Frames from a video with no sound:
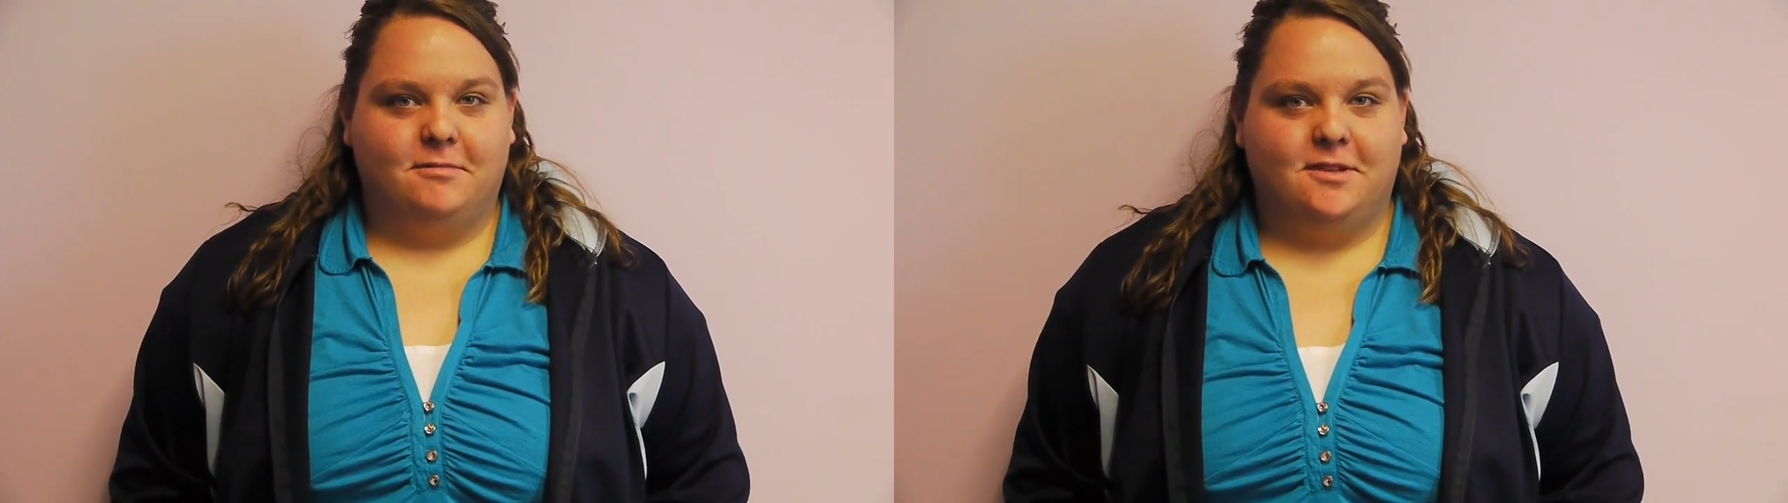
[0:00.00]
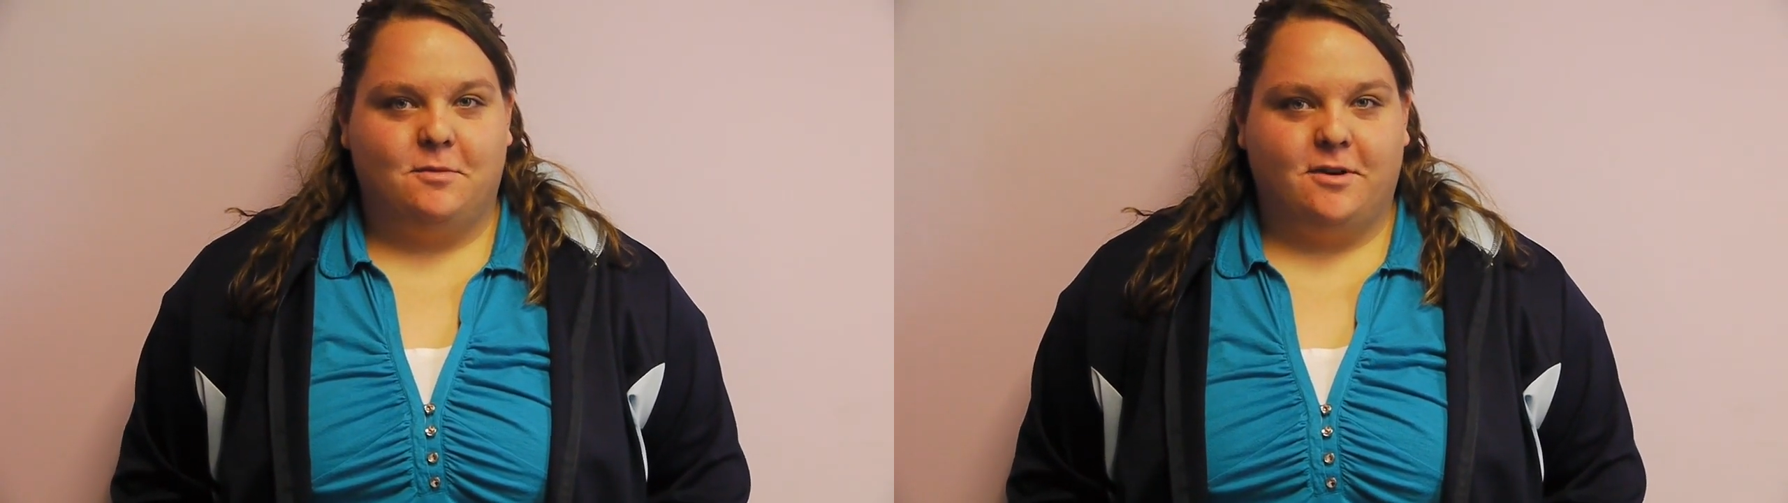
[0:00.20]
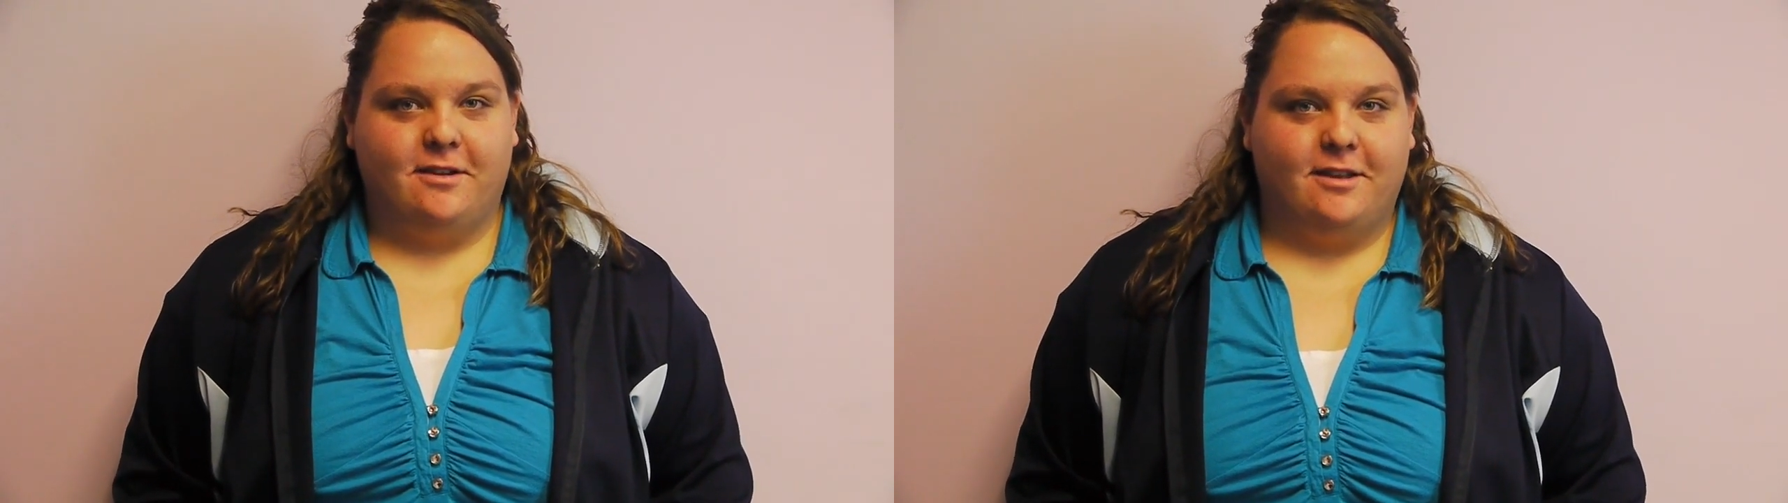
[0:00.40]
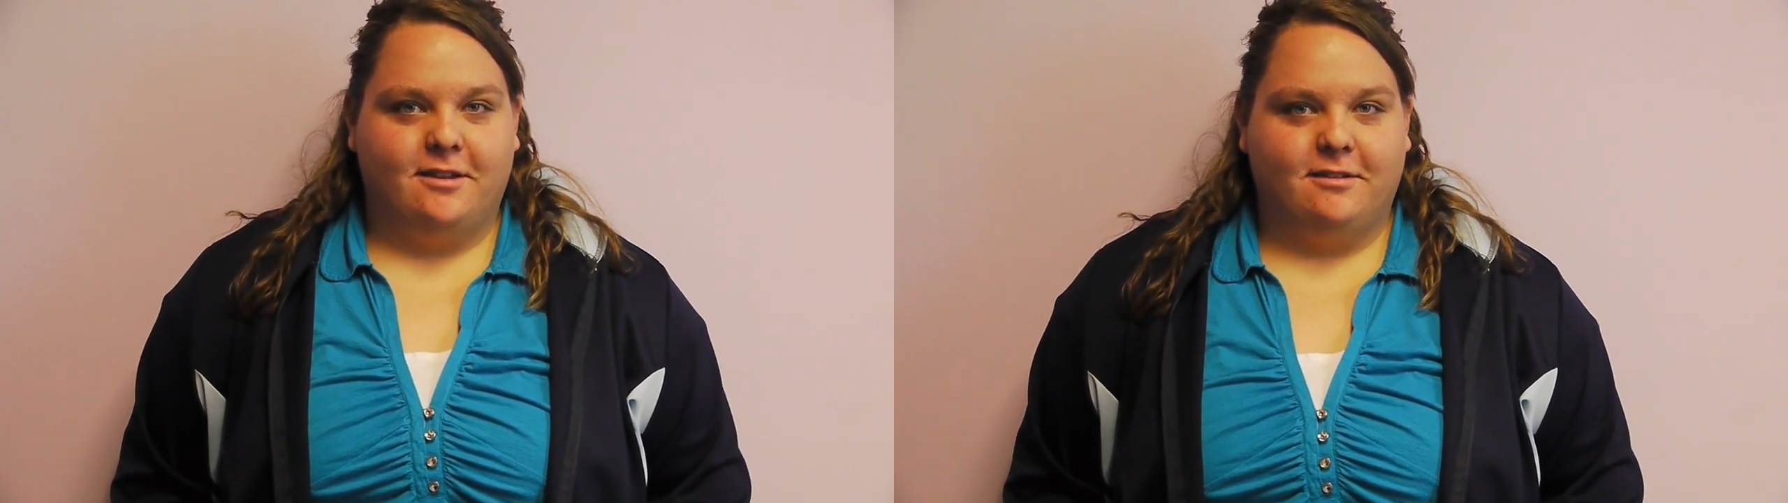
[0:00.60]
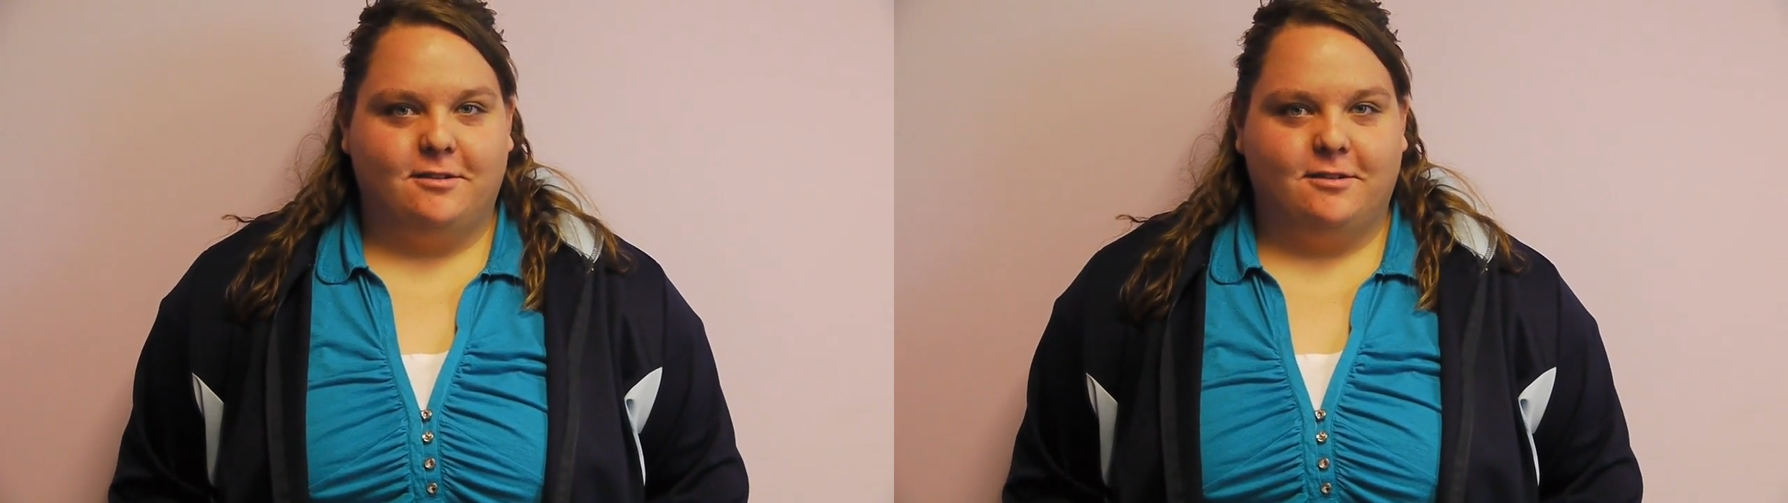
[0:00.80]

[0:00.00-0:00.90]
somewhere in the